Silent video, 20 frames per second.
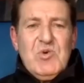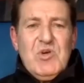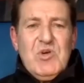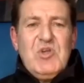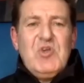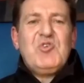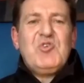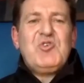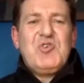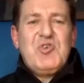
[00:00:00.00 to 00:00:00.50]

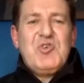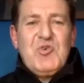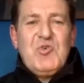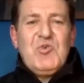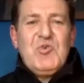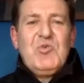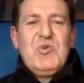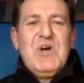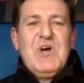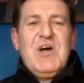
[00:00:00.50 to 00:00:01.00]
you
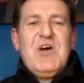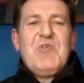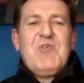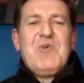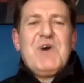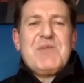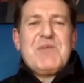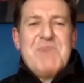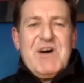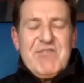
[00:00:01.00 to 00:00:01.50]
do
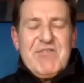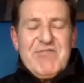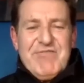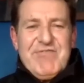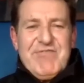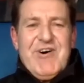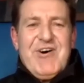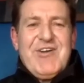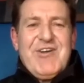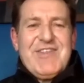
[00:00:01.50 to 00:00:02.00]
what my
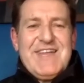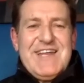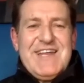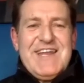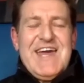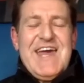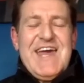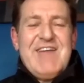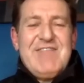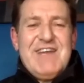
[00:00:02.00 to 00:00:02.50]
Father in
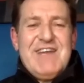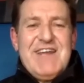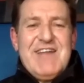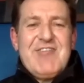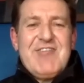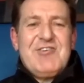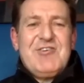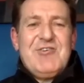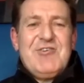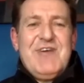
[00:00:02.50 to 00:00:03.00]
heaven
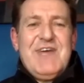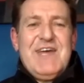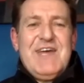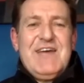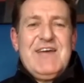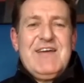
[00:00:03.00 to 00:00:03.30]
is doing.